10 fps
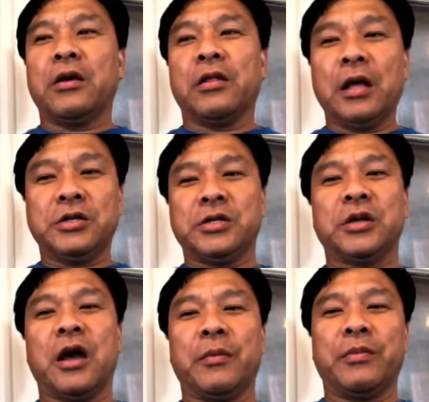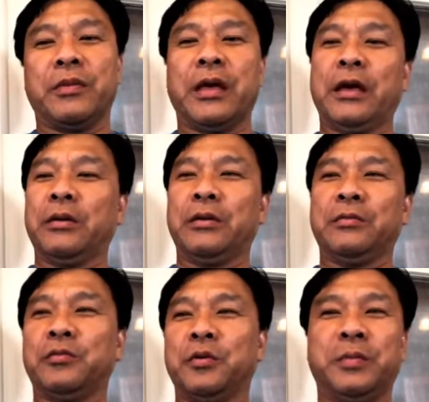kolache shop that
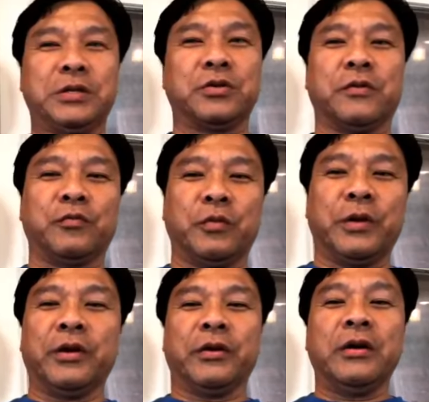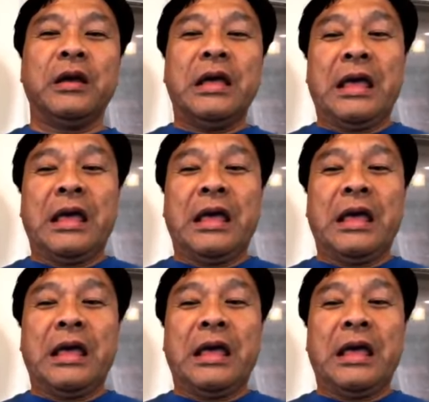would be served with beer.